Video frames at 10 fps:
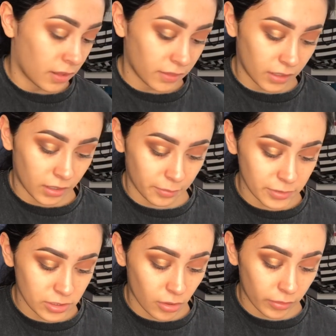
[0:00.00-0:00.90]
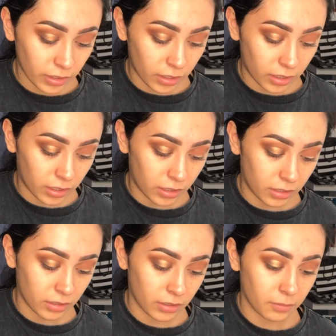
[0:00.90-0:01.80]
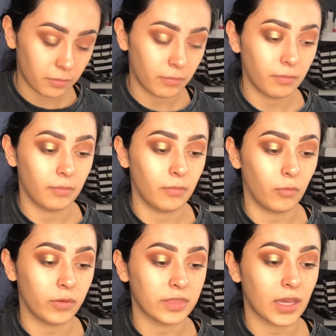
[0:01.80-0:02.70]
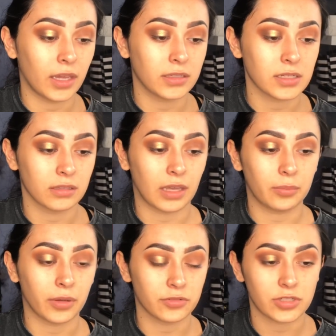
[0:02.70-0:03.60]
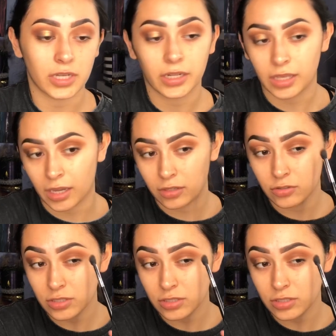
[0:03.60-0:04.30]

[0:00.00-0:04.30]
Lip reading: And then I'm just going in with that light brown shade again,